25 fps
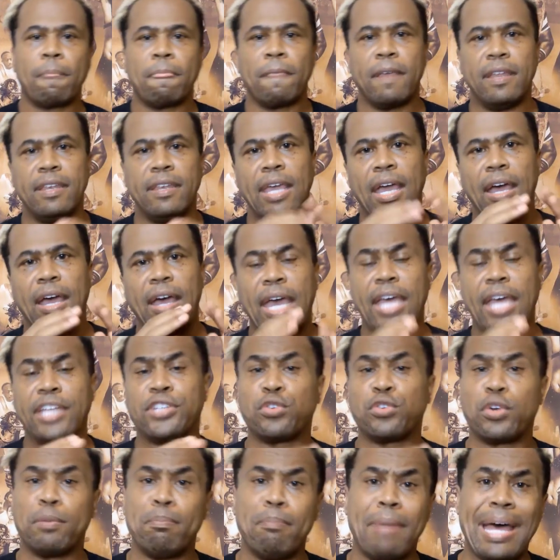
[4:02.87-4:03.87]
Now, as a
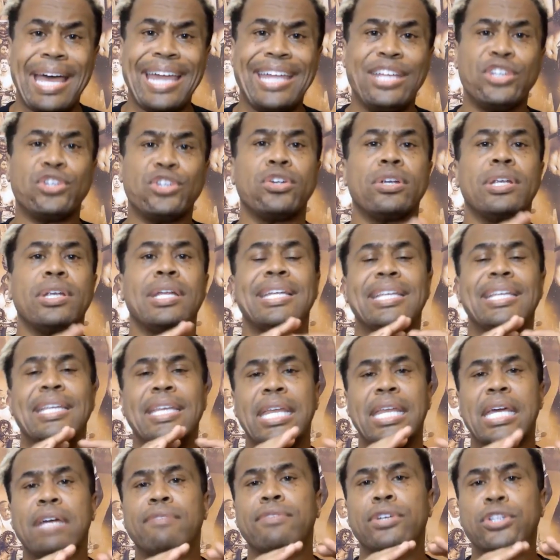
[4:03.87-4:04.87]
reminder,
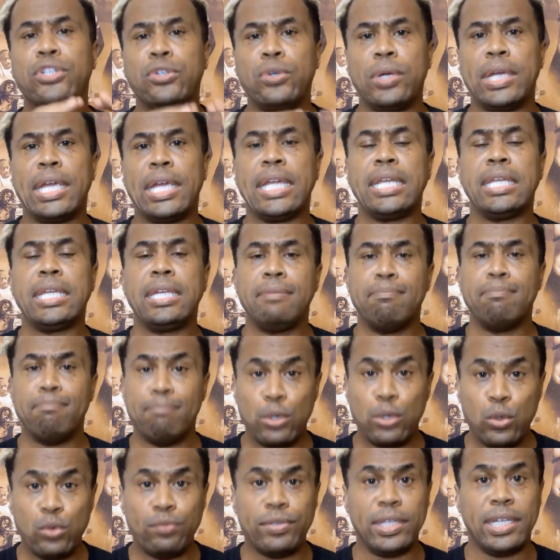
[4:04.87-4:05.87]
never do any
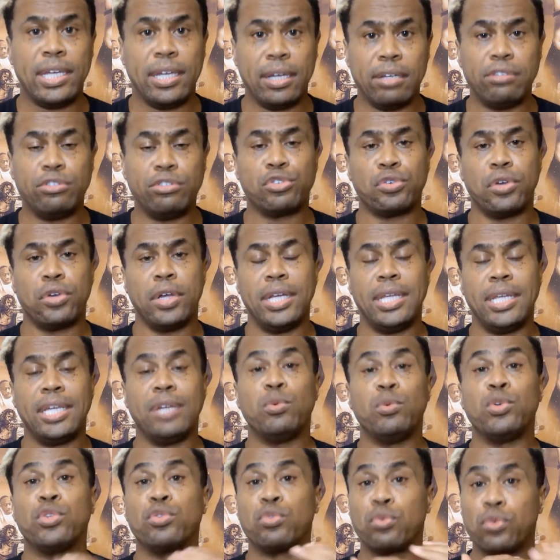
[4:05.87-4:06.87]
movie gun training with
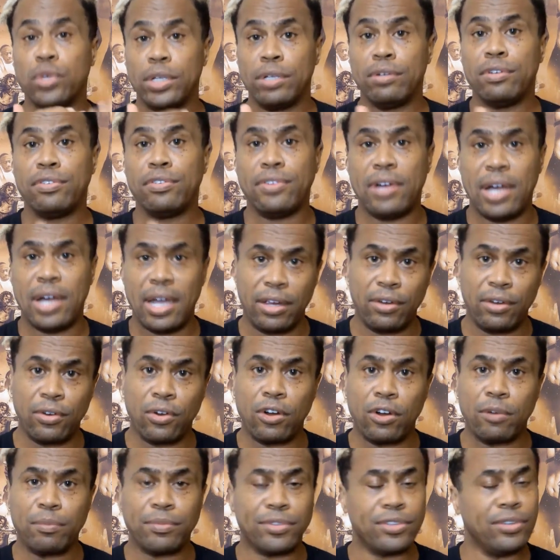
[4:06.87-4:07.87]
real firearms.
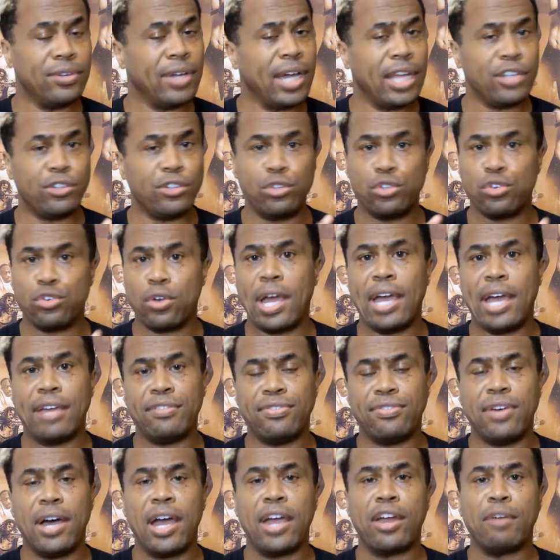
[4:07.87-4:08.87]
Do not do dry
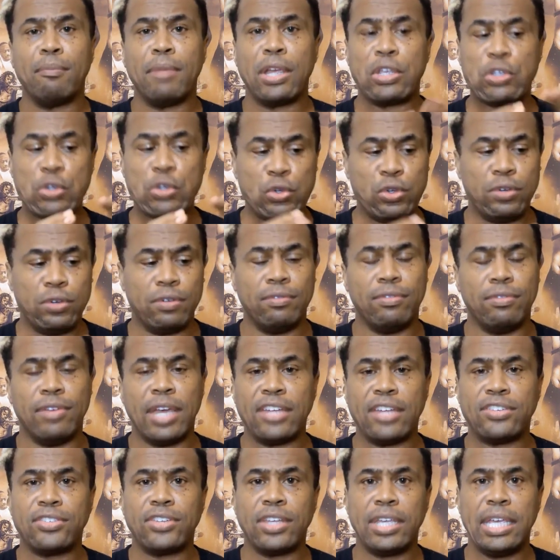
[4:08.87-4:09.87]
fire. Make sure you
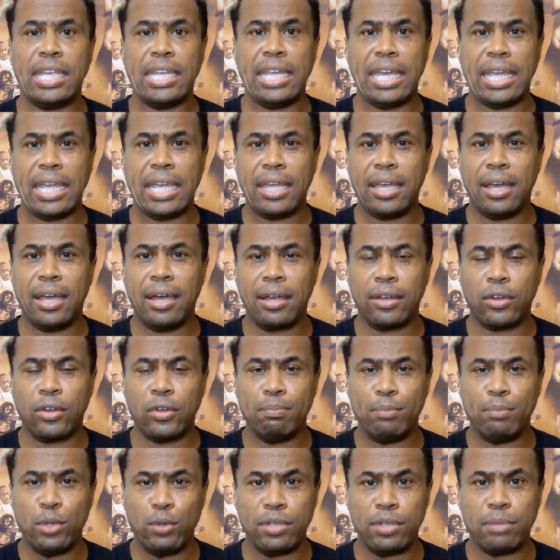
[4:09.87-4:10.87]
invest in a, a good
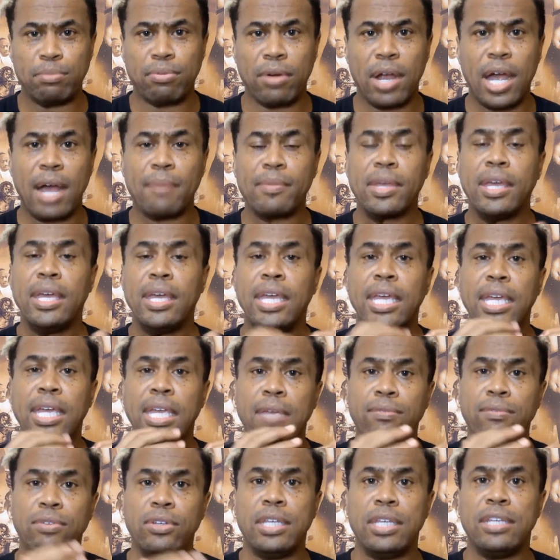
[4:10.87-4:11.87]
movie prop. If
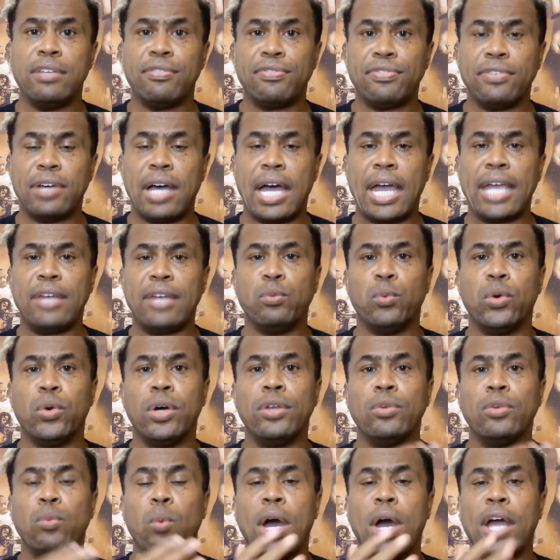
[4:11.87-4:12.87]
you need to find one,
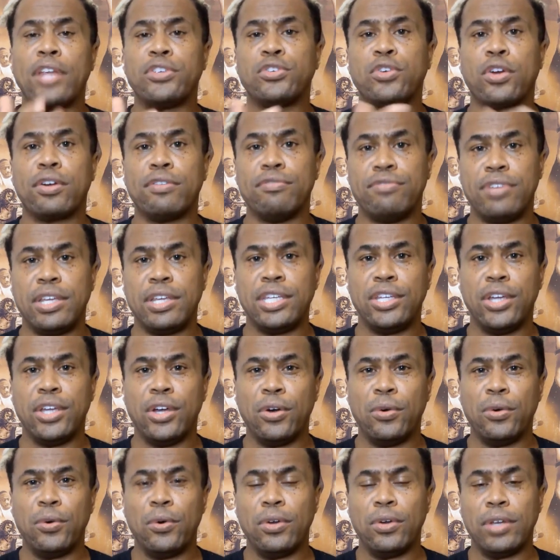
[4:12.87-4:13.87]
watch our video
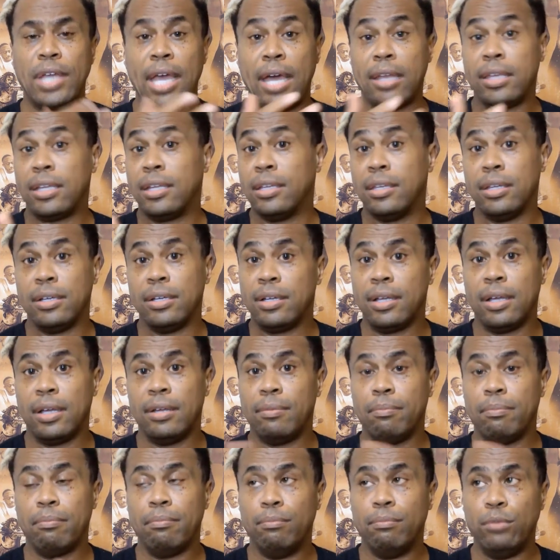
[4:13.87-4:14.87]
on how to get a, a
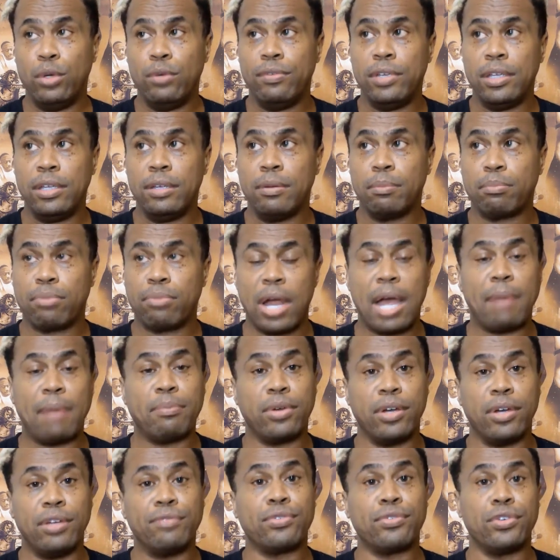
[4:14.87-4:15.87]
movie prop
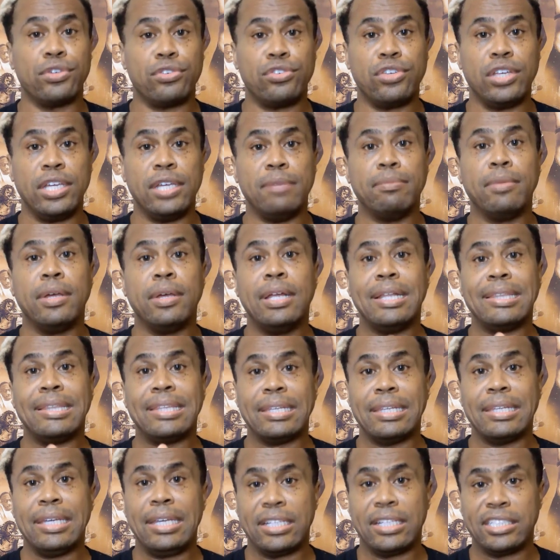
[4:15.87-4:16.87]
gun for cheap. The
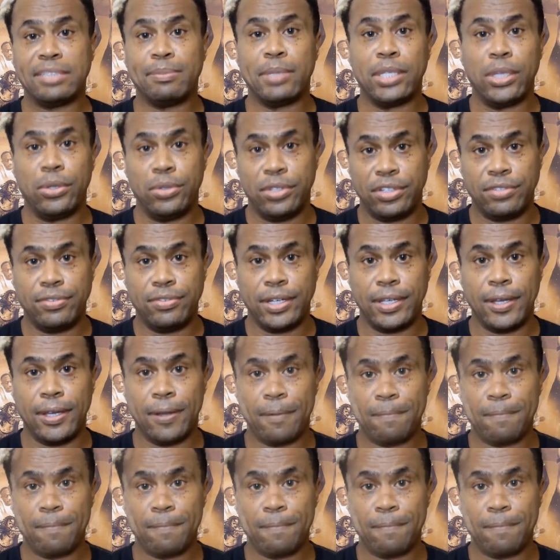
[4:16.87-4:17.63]
link is below this video.